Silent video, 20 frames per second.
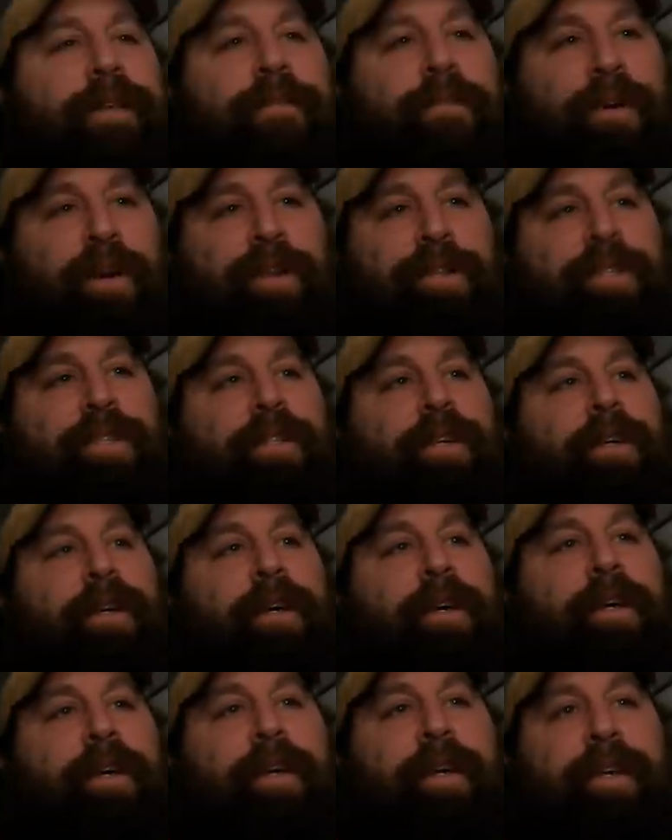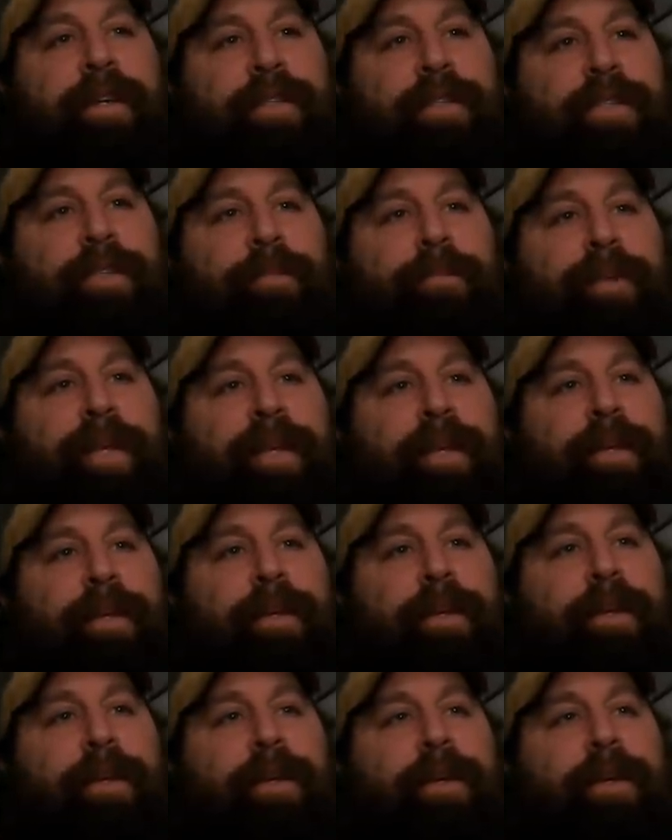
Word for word: The first is to be